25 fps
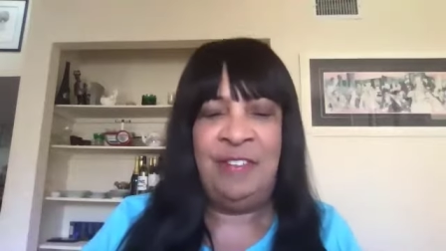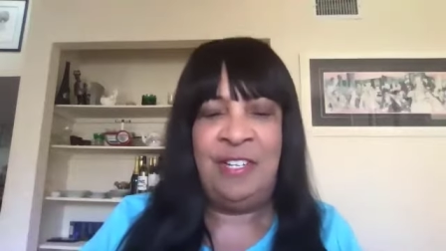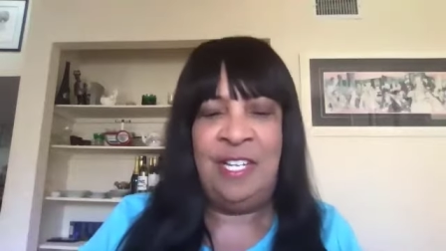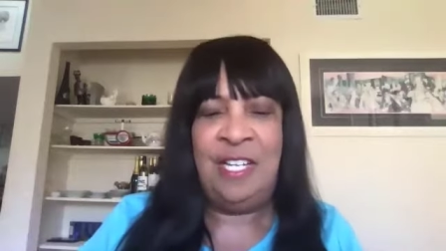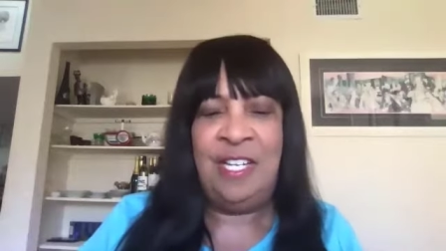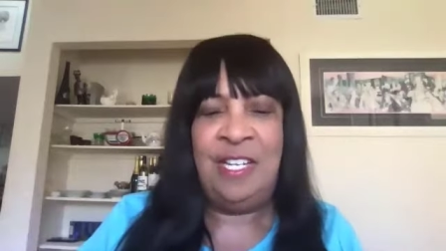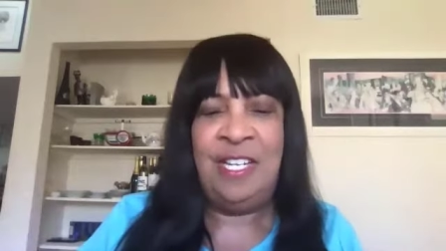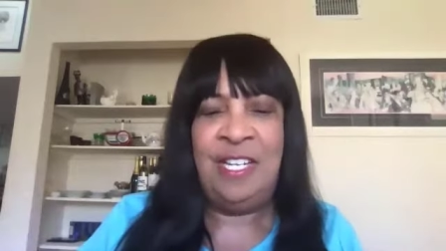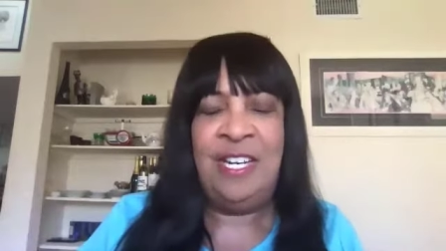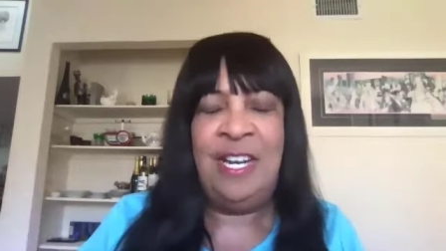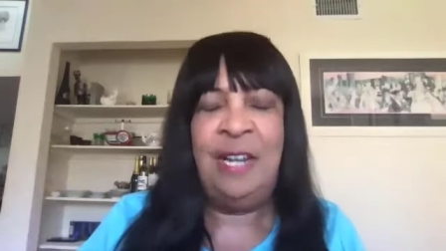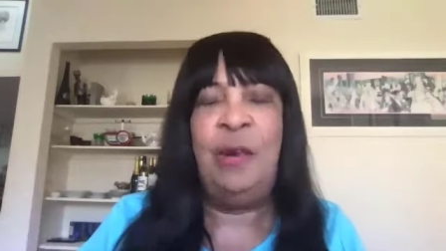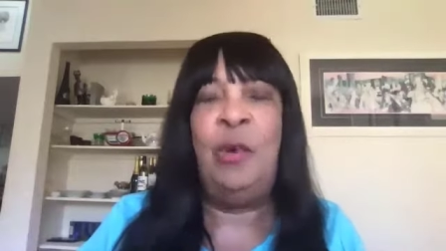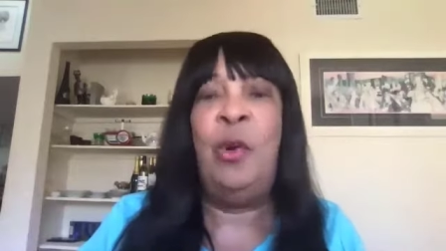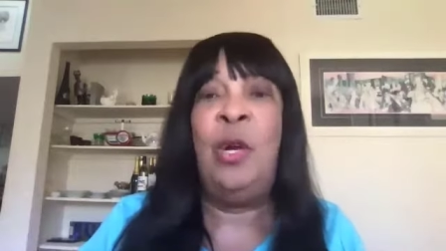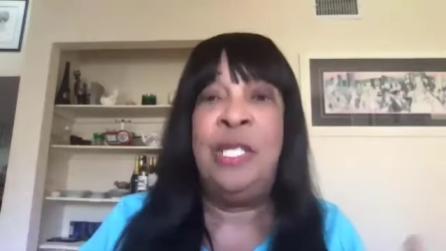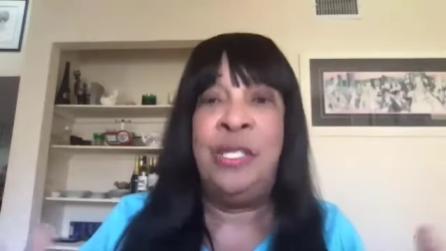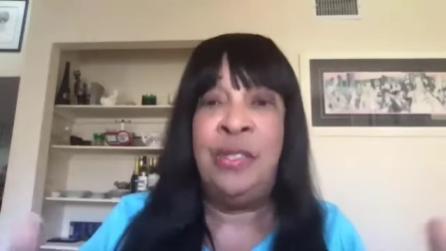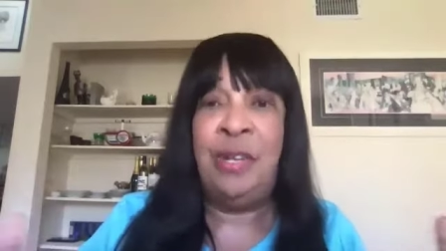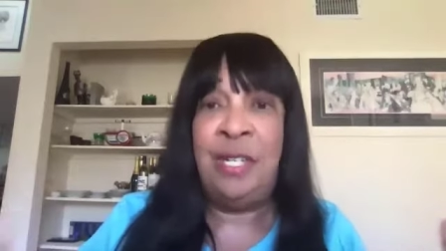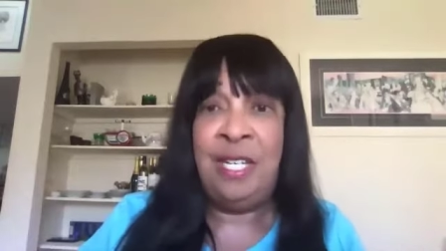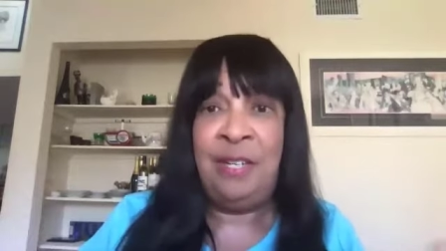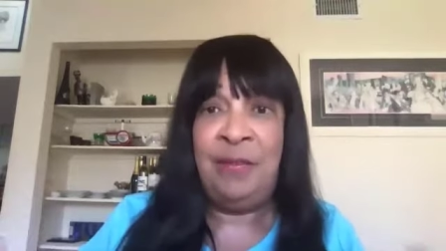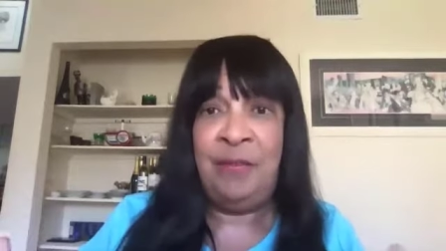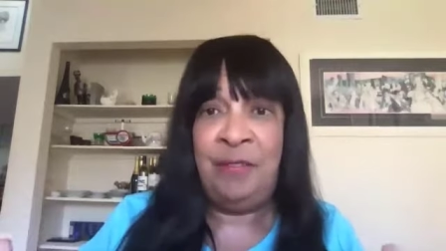And anyway,
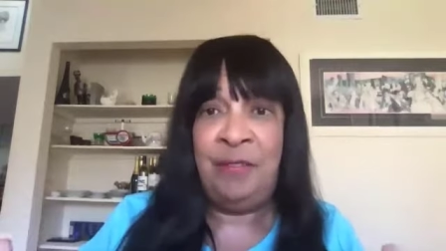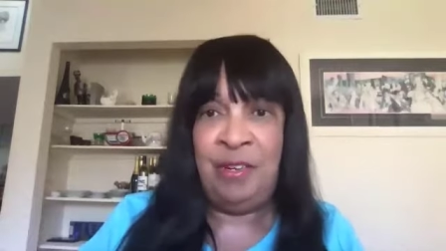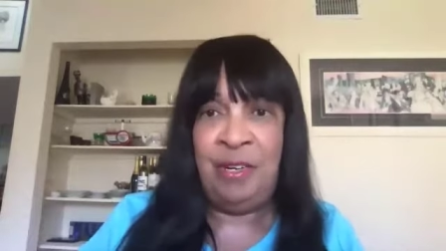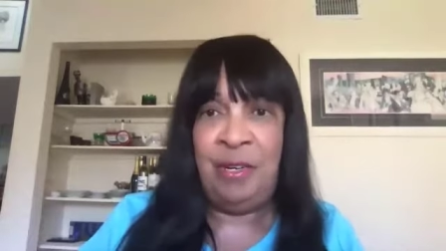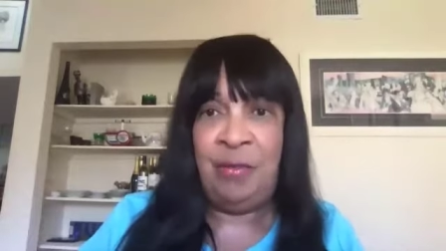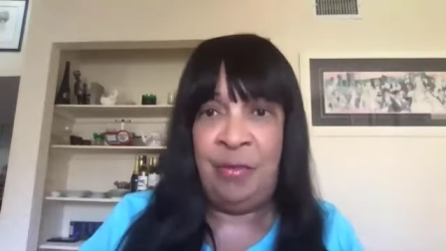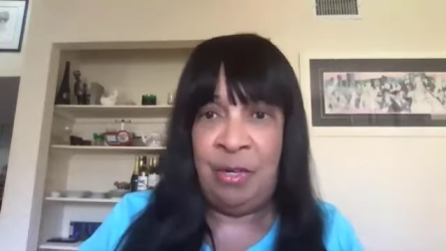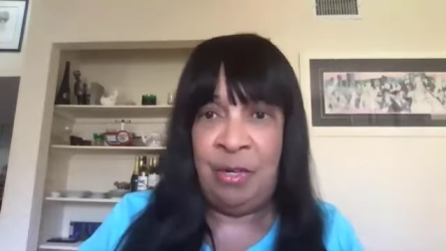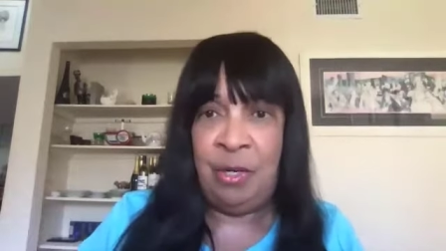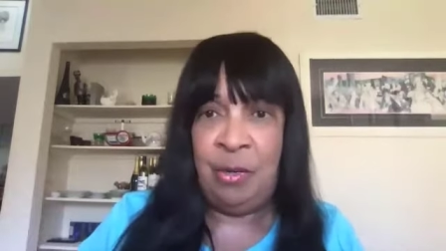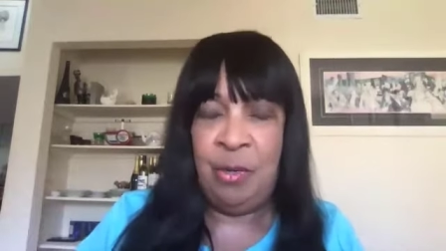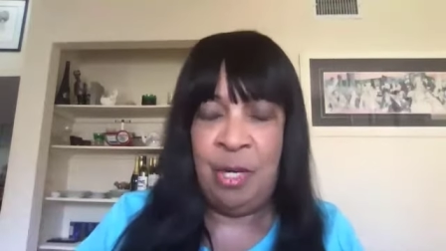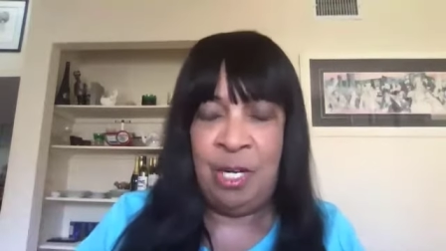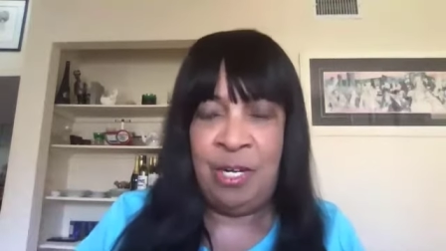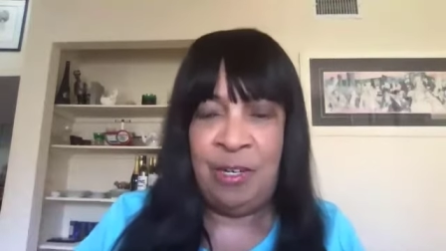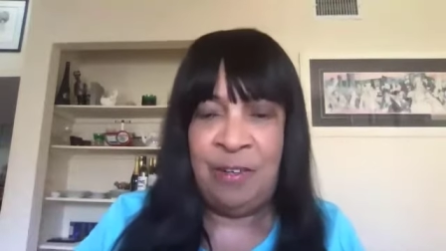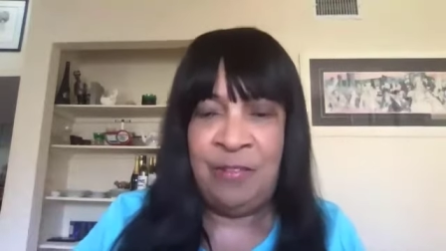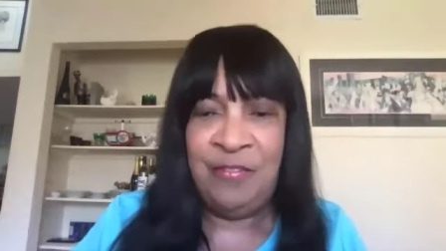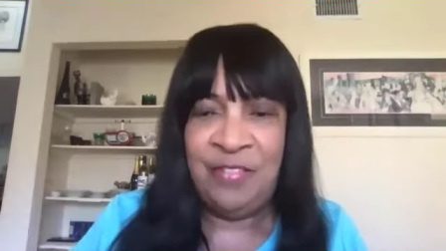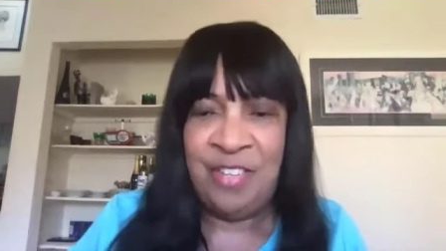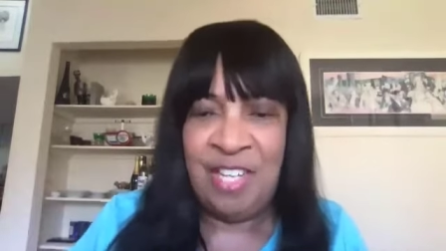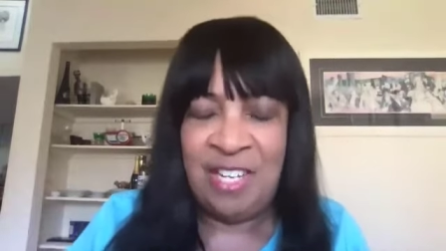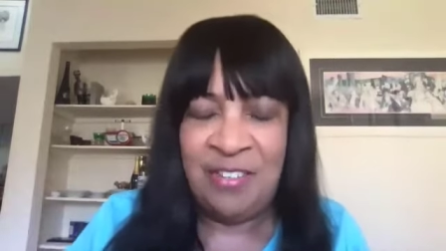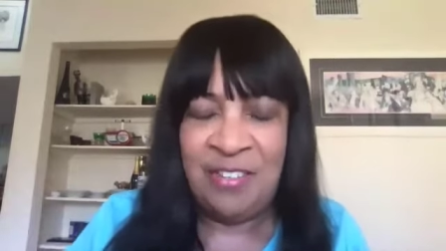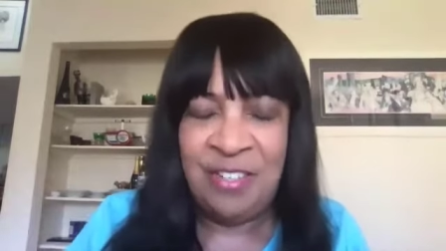so I did very, very well,
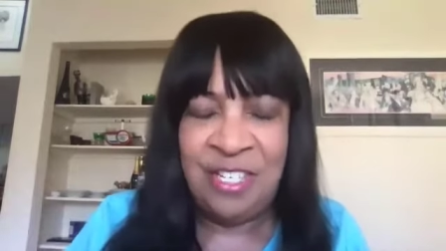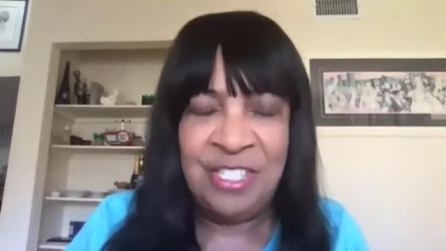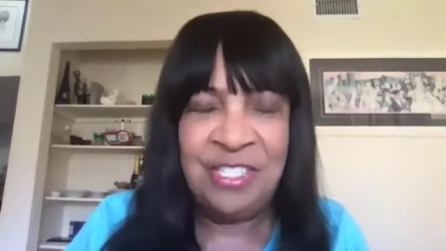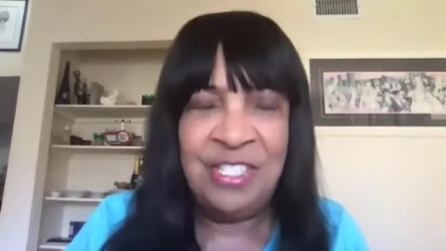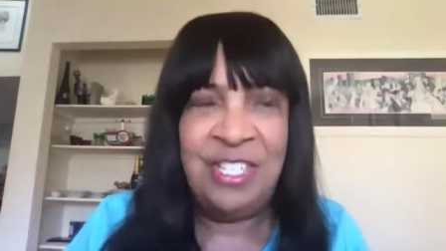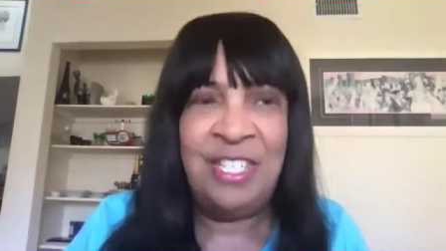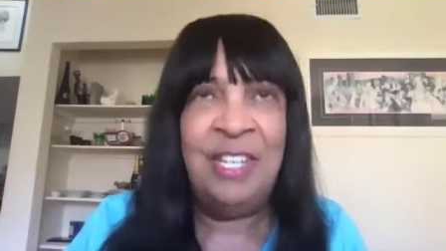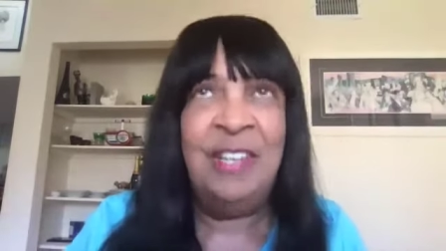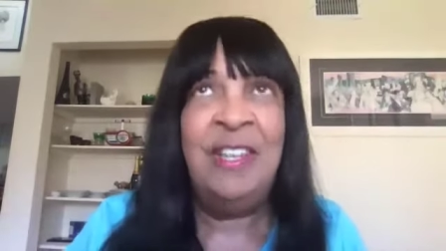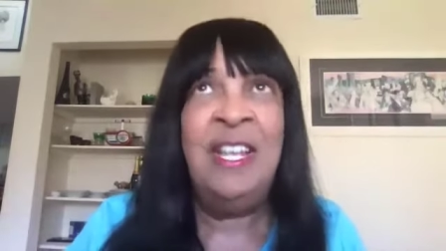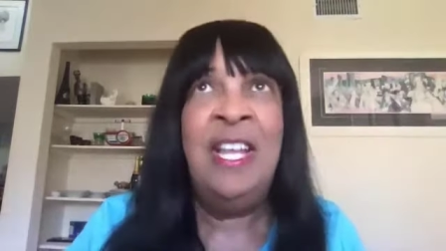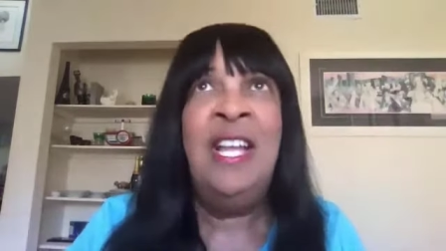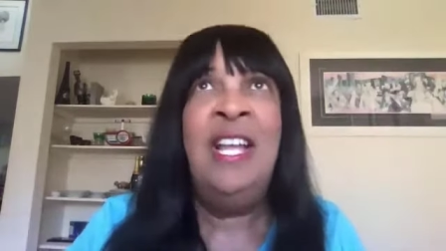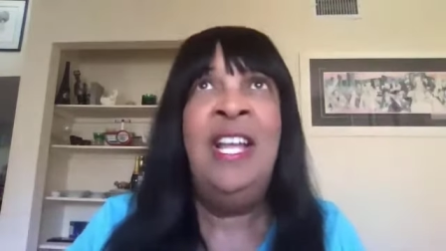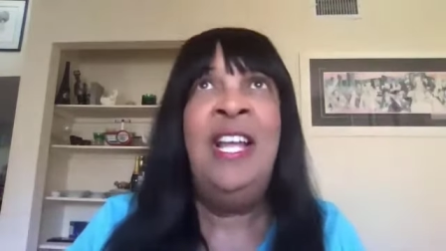obviously,